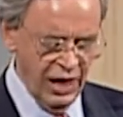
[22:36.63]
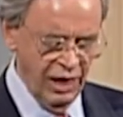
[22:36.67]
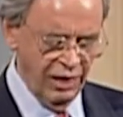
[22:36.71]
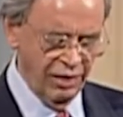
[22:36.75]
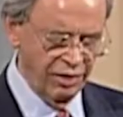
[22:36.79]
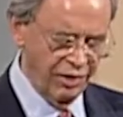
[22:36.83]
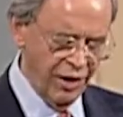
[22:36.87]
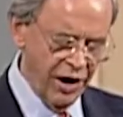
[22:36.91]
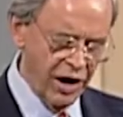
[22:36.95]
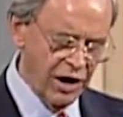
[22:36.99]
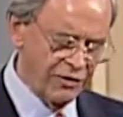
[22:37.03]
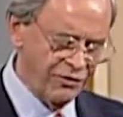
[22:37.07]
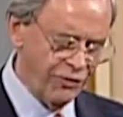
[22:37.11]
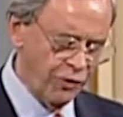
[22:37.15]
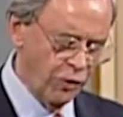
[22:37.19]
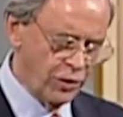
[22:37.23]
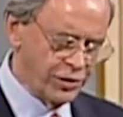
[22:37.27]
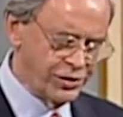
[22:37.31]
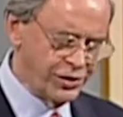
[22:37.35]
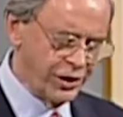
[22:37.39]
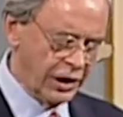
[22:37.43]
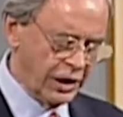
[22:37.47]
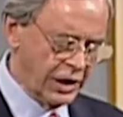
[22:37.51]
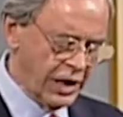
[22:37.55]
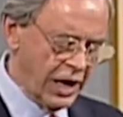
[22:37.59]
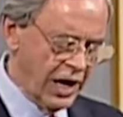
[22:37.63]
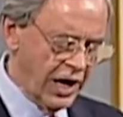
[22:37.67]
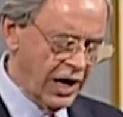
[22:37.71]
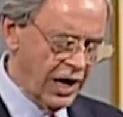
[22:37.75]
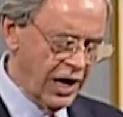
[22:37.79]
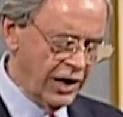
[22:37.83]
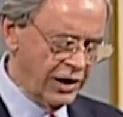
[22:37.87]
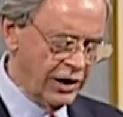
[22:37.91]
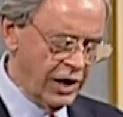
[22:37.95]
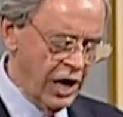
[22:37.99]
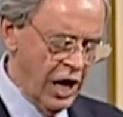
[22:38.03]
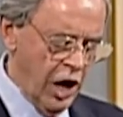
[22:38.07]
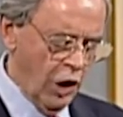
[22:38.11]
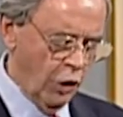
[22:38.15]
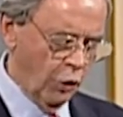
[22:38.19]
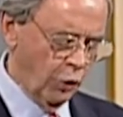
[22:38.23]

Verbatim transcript: Therefore, to God,